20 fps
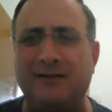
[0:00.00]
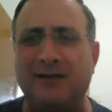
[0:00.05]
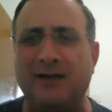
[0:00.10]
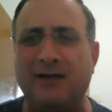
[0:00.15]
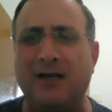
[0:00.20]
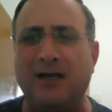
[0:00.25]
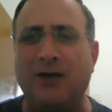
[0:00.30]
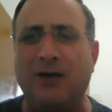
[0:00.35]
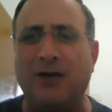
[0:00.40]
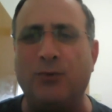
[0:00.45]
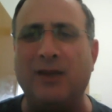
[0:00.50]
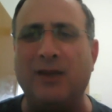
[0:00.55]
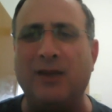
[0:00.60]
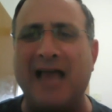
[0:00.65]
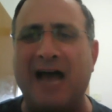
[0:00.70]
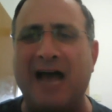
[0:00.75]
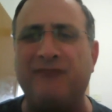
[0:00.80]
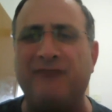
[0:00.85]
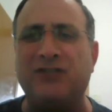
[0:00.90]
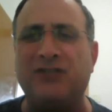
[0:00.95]
will have
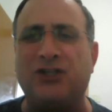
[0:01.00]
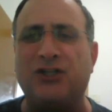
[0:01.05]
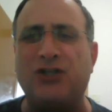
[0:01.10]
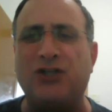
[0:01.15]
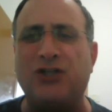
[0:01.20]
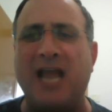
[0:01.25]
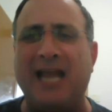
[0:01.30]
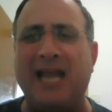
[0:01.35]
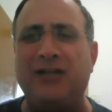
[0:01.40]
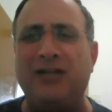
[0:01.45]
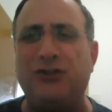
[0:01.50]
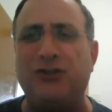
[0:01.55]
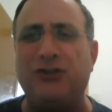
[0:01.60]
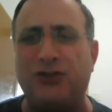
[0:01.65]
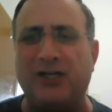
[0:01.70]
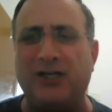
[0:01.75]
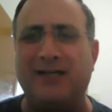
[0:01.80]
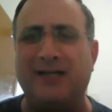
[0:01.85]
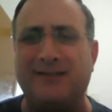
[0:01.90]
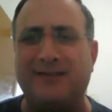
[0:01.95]
to change
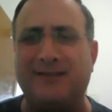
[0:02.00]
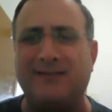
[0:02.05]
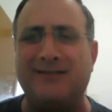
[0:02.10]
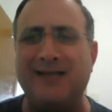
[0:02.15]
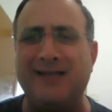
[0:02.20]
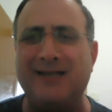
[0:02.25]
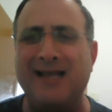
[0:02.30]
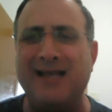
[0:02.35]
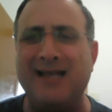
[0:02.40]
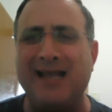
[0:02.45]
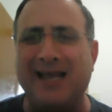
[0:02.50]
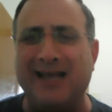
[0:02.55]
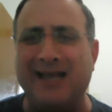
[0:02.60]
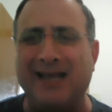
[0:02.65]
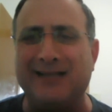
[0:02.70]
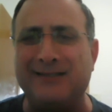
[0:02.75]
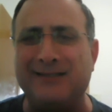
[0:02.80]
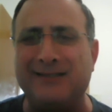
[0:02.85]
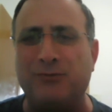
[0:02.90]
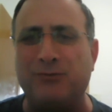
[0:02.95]
its
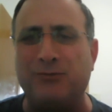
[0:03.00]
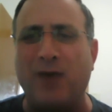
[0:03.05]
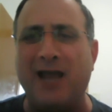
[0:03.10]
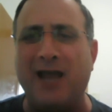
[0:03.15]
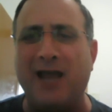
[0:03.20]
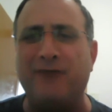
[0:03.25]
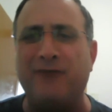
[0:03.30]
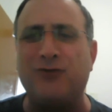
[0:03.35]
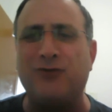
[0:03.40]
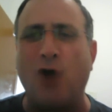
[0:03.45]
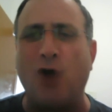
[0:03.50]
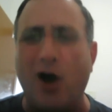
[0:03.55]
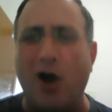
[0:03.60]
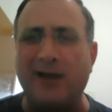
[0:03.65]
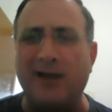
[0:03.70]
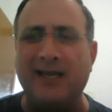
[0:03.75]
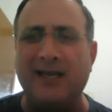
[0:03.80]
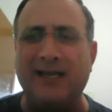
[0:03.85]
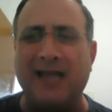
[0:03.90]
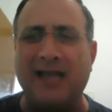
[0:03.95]
way of
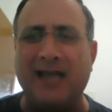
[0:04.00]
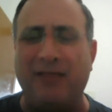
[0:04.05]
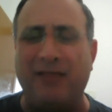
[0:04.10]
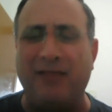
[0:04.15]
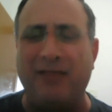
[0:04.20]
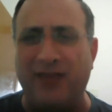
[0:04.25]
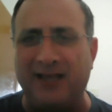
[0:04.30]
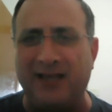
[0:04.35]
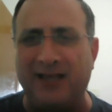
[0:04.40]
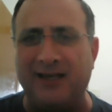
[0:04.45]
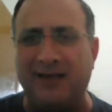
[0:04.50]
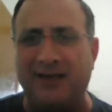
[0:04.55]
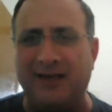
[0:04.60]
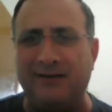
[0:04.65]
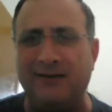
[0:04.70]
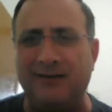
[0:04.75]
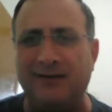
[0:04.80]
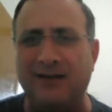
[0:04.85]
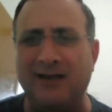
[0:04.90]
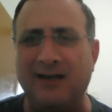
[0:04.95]
talking and thinking
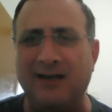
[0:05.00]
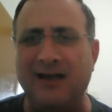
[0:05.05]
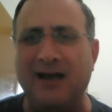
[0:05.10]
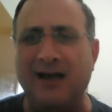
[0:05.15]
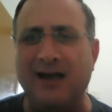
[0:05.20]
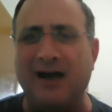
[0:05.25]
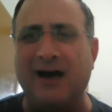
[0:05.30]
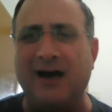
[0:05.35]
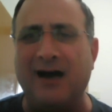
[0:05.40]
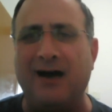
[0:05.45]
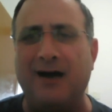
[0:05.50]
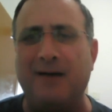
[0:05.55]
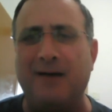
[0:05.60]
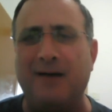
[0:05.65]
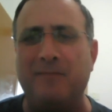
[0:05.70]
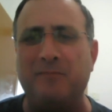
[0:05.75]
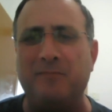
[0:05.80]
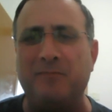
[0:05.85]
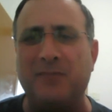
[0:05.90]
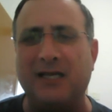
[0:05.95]

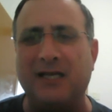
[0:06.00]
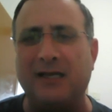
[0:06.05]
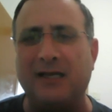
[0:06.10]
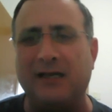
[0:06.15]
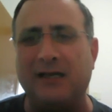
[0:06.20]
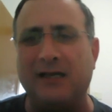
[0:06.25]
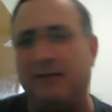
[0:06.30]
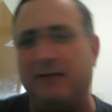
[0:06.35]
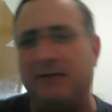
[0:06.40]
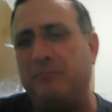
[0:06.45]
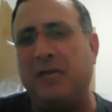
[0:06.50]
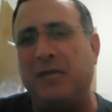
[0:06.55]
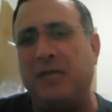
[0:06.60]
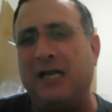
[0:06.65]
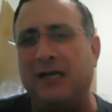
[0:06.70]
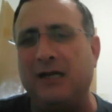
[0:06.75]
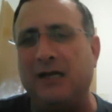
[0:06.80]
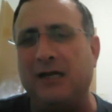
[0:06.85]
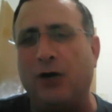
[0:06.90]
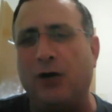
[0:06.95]
um,
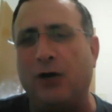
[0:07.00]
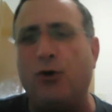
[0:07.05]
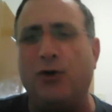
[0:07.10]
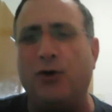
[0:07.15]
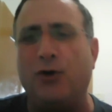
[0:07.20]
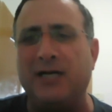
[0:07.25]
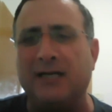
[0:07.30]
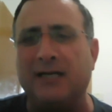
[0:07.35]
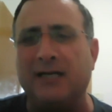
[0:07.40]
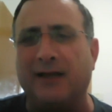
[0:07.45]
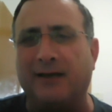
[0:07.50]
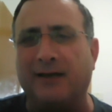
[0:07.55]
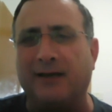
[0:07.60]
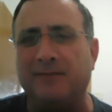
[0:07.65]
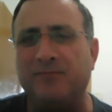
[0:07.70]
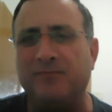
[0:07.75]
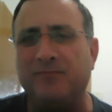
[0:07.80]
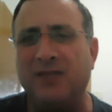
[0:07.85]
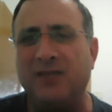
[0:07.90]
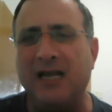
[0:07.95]
accordingly.
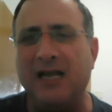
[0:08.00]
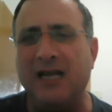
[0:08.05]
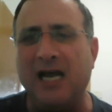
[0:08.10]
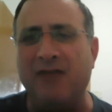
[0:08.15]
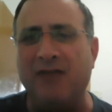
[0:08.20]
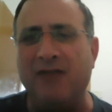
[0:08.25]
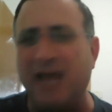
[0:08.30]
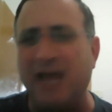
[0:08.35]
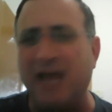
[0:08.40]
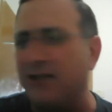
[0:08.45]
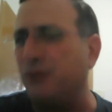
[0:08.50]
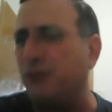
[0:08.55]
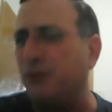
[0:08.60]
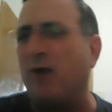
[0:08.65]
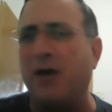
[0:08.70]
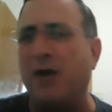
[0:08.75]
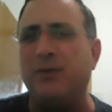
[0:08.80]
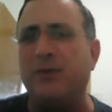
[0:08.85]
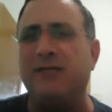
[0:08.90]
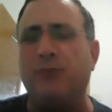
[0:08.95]
And that's why
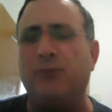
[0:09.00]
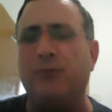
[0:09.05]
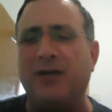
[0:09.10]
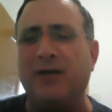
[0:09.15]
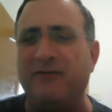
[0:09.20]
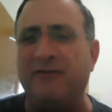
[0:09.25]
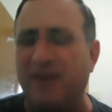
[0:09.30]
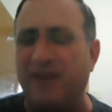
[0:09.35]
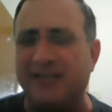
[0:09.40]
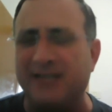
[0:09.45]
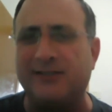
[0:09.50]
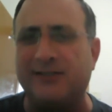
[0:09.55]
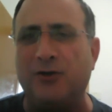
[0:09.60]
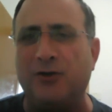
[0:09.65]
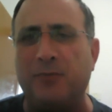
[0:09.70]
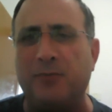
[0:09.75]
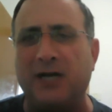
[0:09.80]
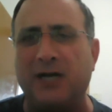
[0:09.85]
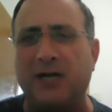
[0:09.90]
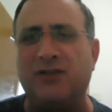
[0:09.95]
we invest so
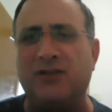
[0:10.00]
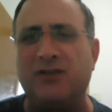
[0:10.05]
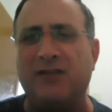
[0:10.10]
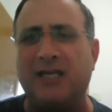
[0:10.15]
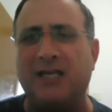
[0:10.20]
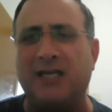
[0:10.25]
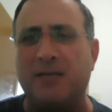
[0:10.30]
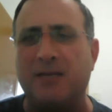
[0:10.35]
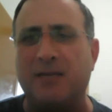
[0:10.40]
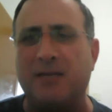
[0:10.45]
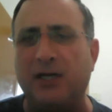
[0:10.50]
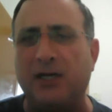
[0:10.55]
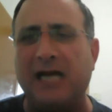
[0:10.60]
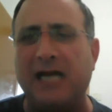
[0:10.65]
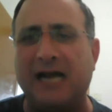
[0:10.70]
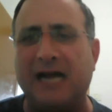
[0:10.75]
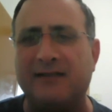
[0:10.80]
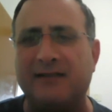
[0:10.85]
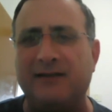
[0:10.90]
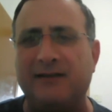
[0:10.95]
much in the community
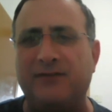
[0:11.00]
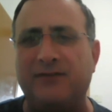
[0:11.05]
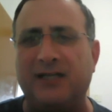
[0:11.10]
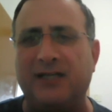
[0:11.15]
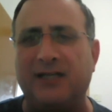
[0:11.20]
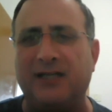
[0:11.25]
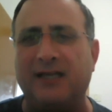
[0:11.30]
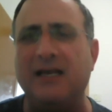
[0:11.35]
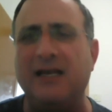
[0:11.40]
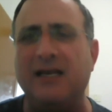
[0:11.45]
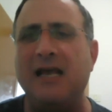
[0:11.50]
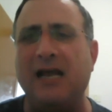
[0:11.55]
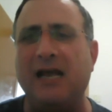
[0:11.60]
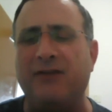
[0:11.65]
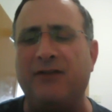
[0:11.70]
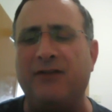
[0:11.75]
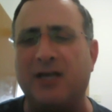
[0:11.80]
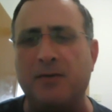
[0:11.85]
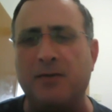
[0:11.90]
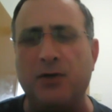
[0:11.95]
activity and the
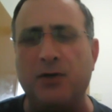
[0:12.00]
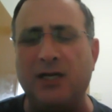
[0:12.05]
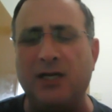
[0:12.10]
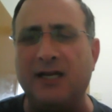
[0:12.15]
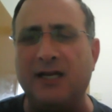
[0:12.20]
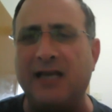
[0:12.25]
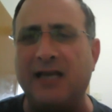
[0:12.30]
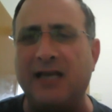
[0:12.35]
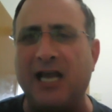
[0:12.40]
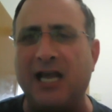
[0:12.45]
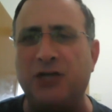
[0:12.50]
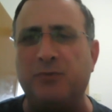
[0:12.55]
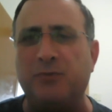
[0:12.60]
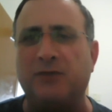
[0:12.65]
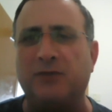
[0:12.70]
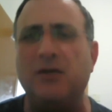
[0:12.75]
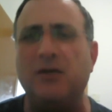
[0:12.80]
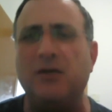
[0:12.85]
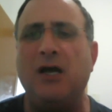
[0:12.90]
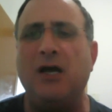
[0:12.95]
community engagement.
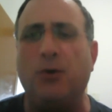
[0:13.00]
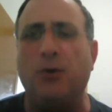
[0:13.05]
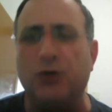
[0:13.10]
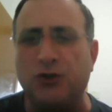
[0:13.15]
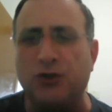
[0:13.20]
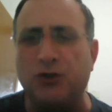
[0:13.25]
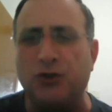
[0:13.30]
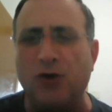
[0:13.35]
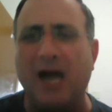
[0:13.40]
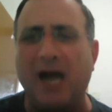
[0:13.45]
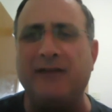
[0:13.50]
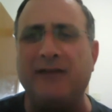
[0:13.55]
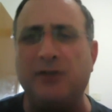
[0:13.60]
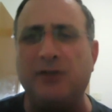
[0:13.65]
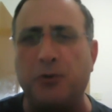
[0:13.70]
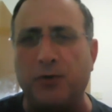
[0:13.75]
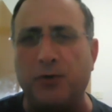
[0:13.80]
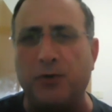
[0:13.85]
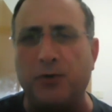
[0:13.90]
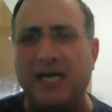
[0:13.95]
We're trying to
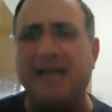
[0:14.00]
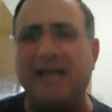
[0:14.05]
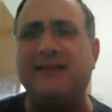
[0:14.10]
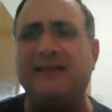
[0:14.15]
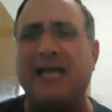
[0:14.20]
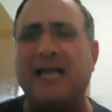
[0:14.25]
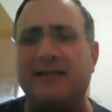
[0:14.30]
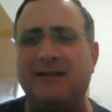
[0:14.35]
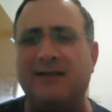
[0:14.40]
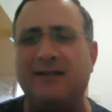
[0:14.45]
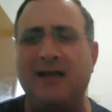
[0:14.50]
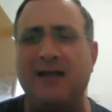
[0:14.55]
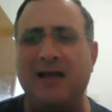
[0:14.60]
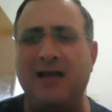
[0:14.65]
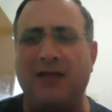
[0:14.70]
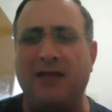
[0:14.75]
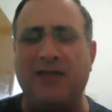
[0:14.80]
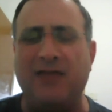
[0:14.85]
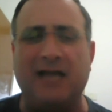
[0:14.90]
create that that